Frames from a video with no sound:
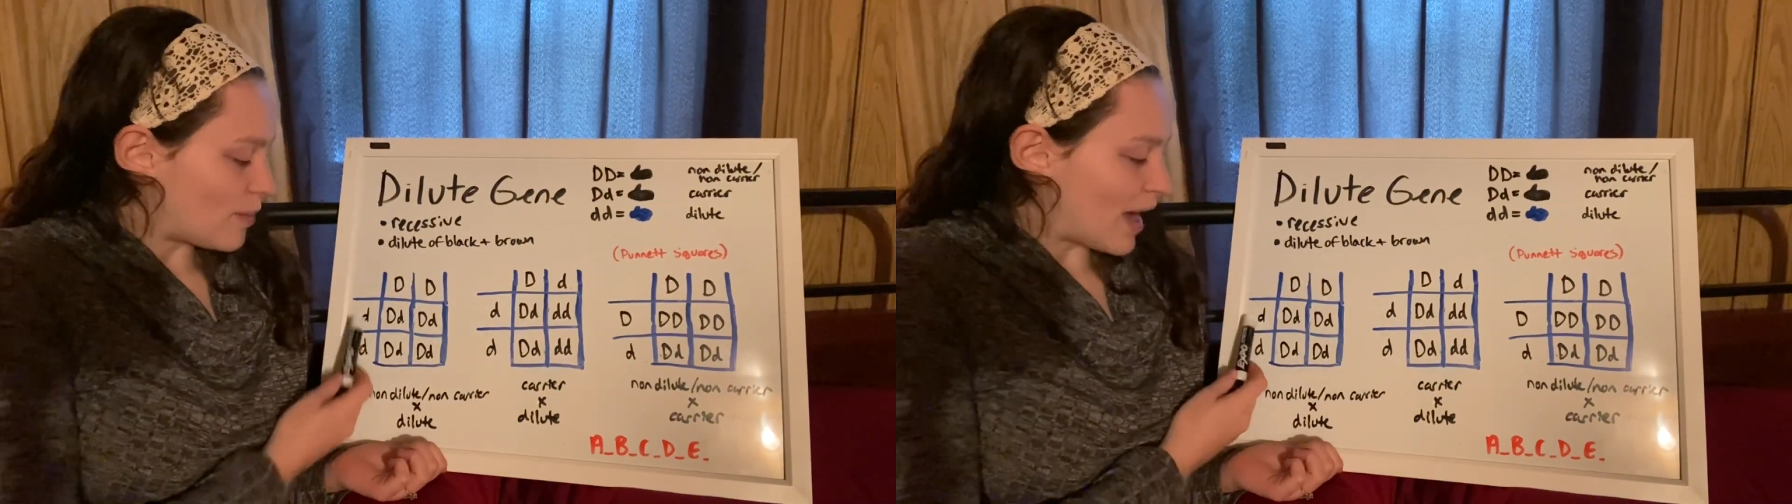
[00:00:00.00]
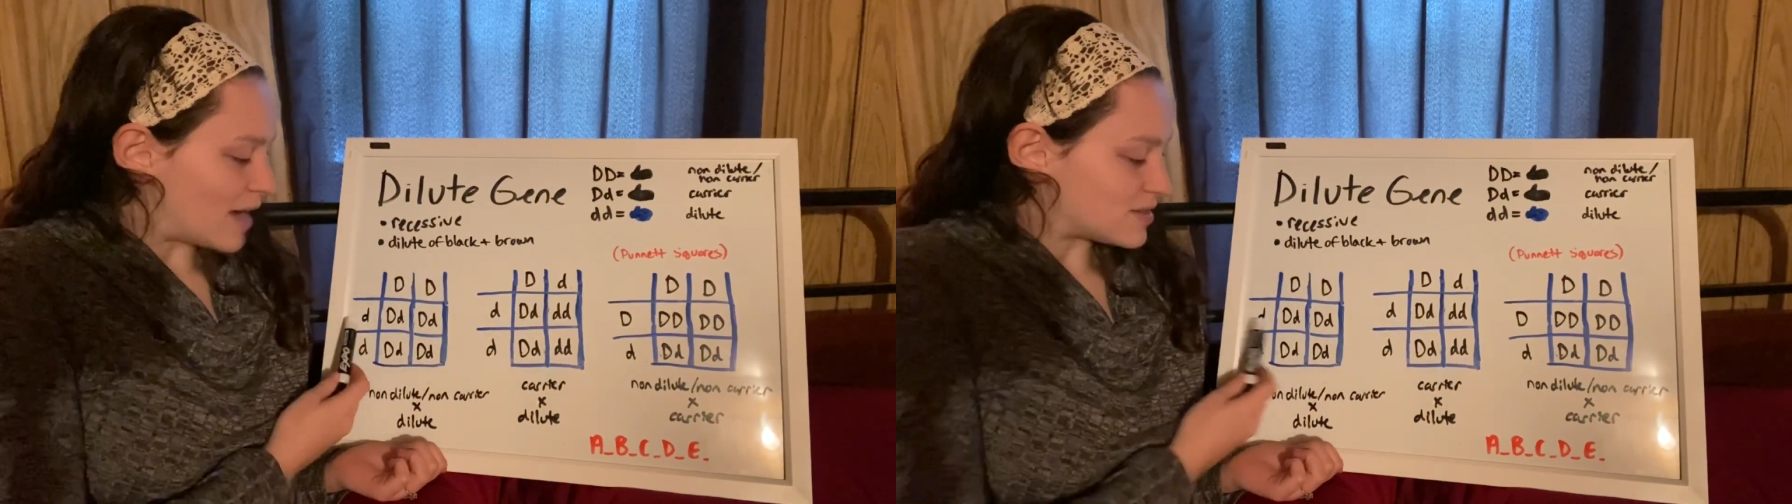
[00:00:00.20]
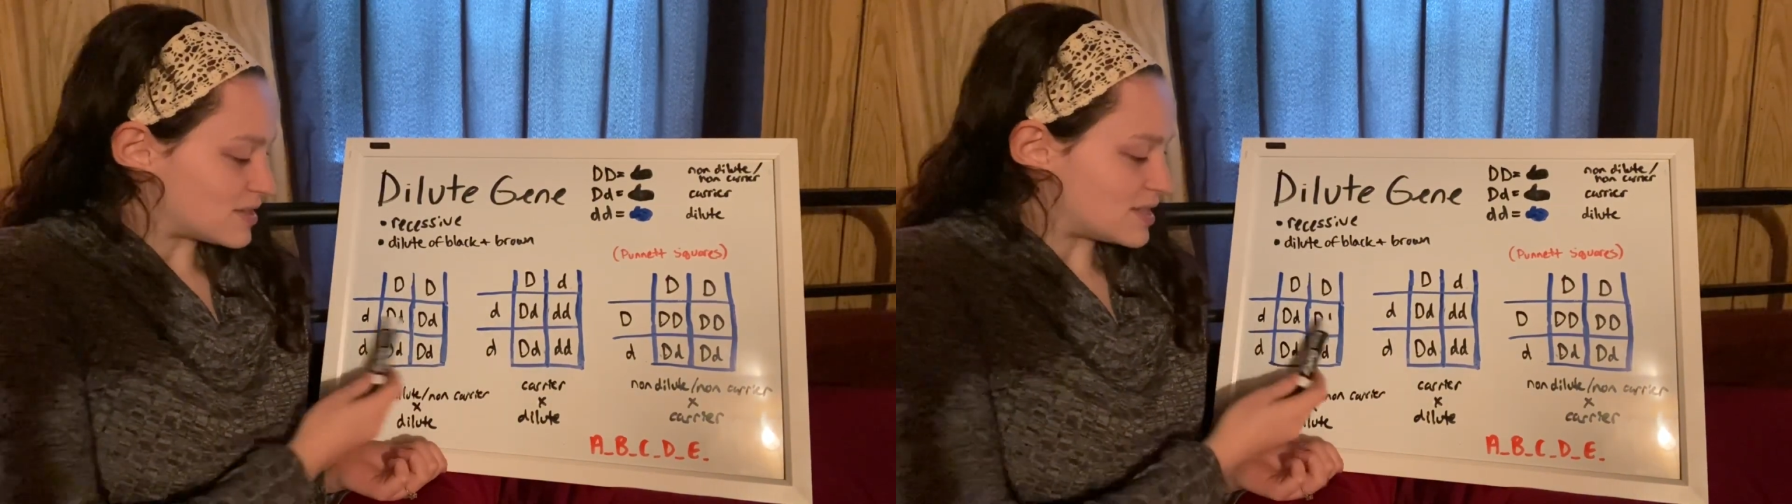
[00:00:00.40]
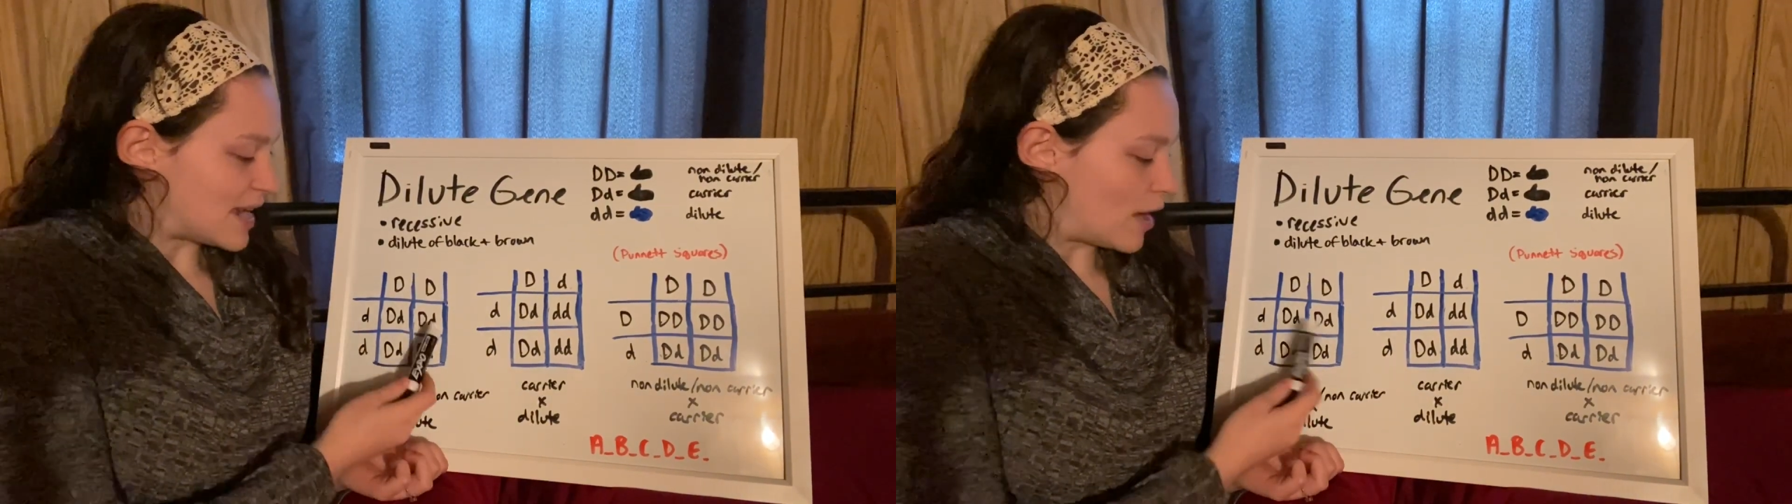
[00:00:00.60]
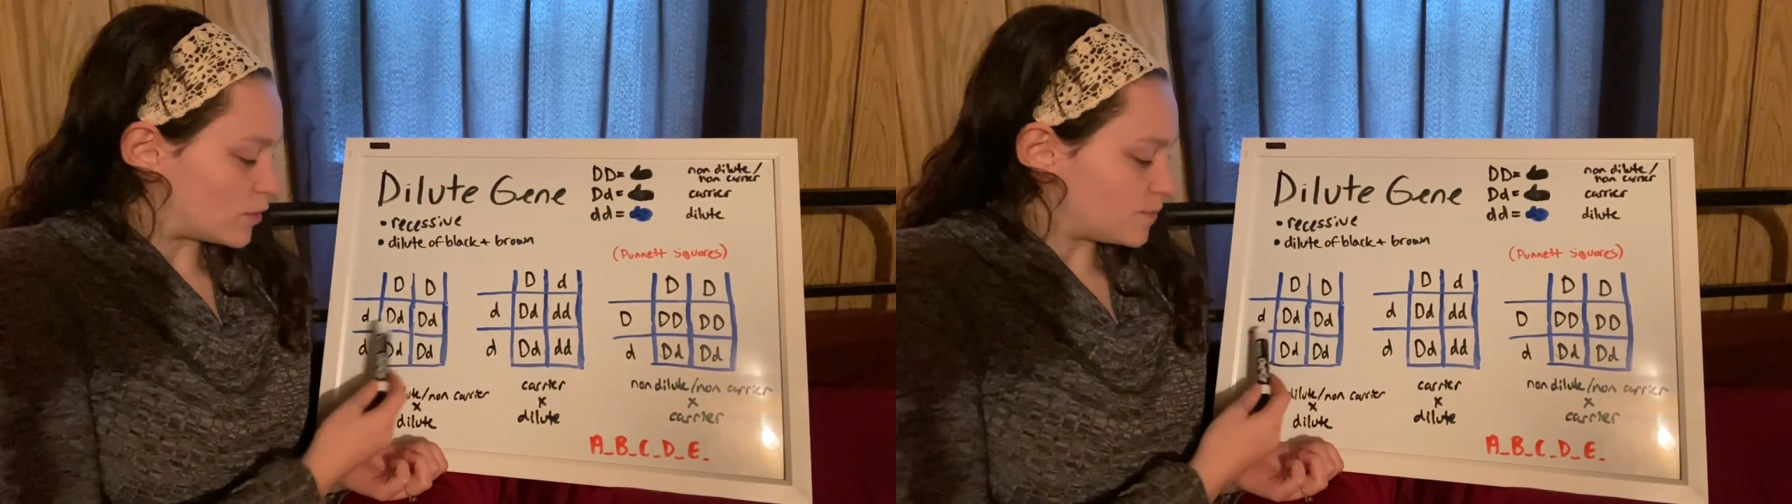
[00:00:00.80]
passes
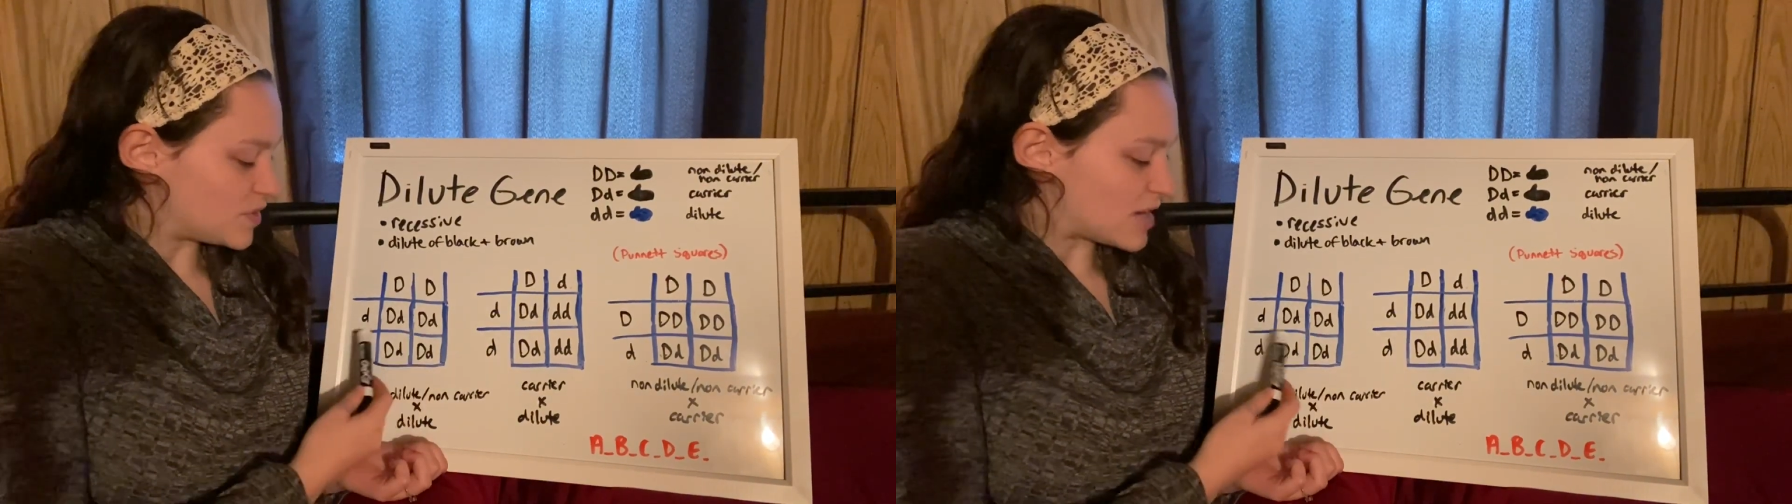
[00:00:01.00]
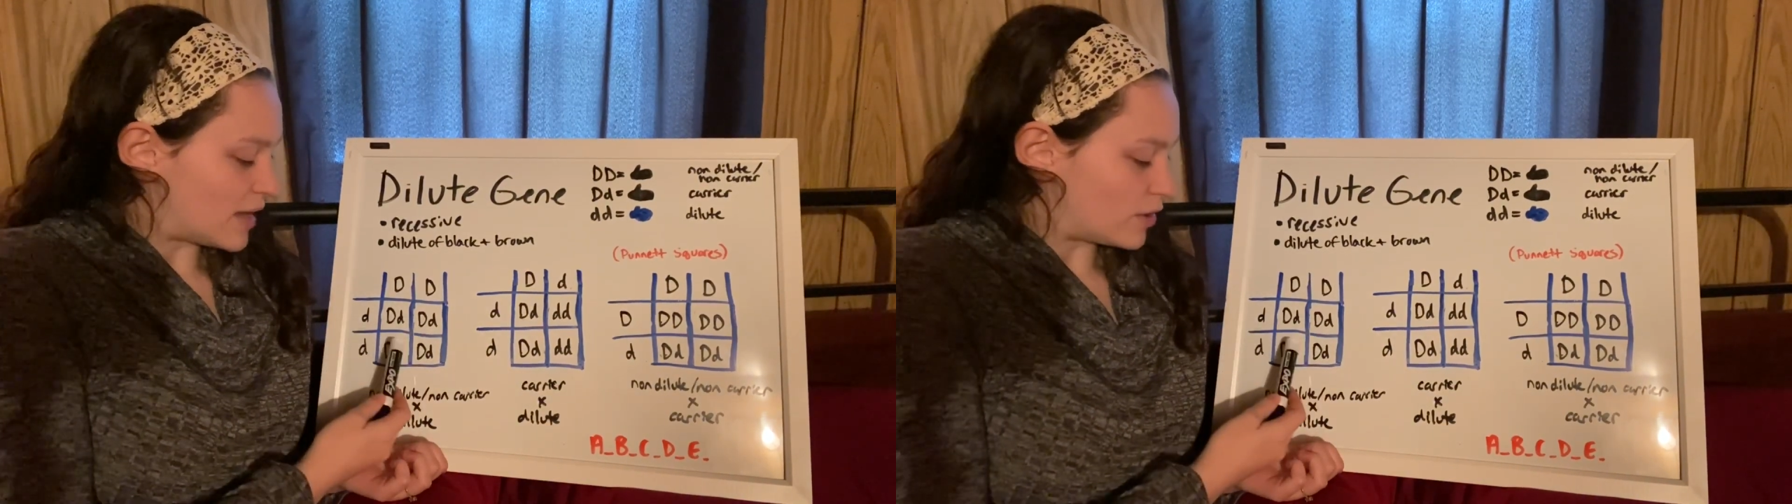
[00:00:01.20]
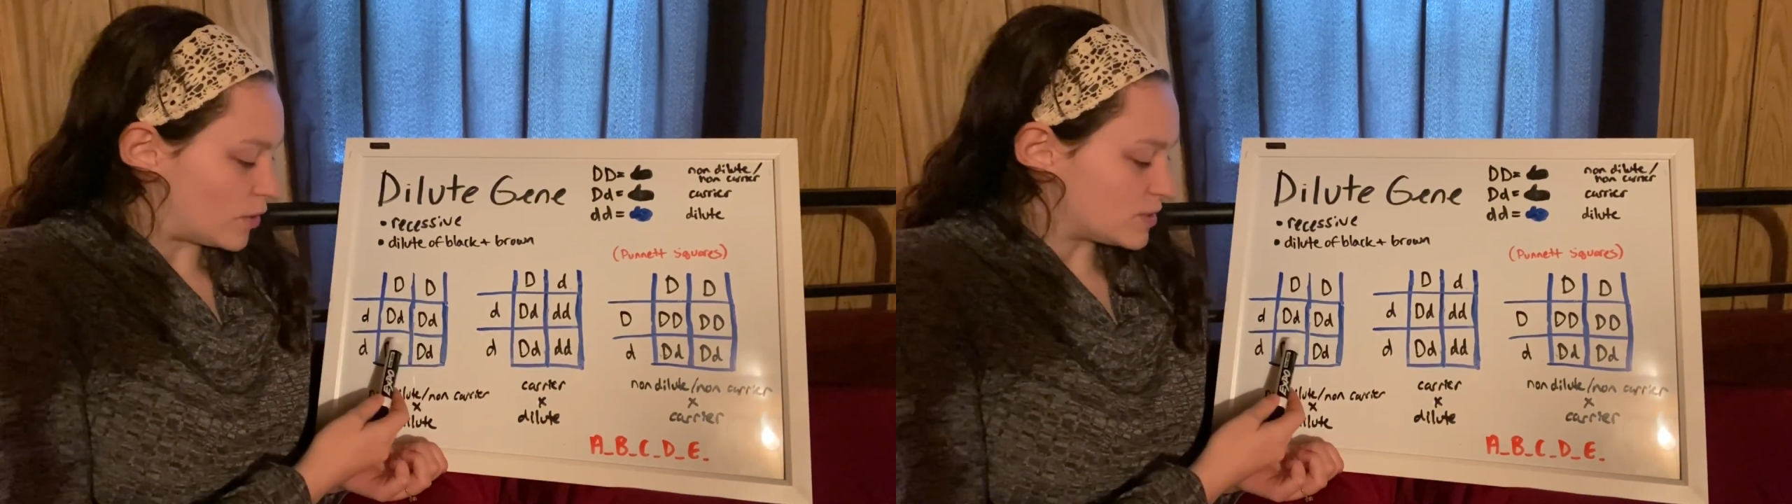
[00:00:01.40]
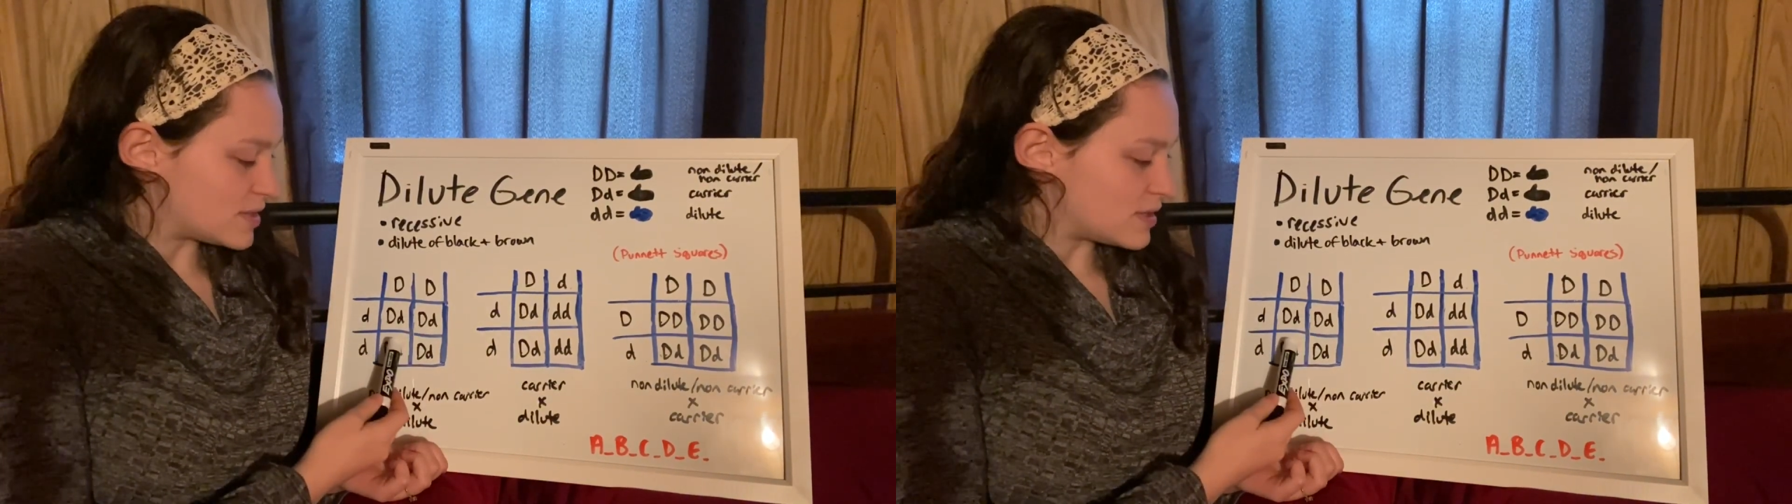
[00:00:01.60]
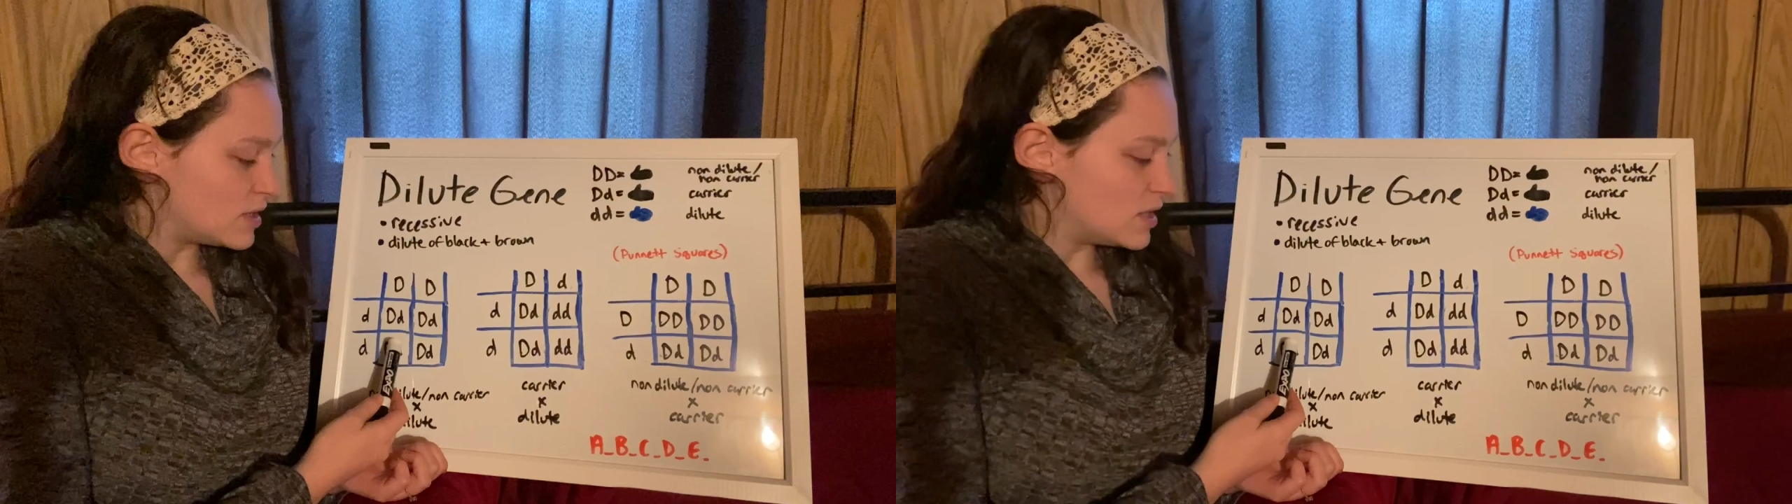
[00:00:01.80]
down
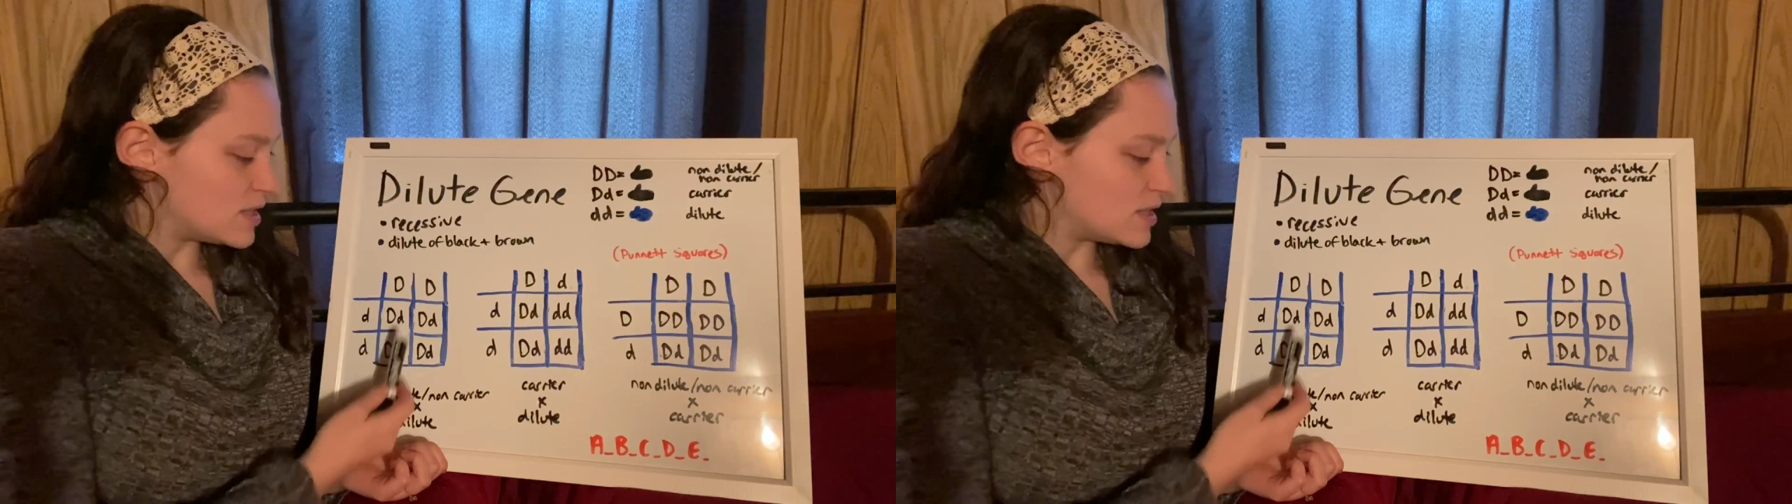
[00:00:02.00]
dilutes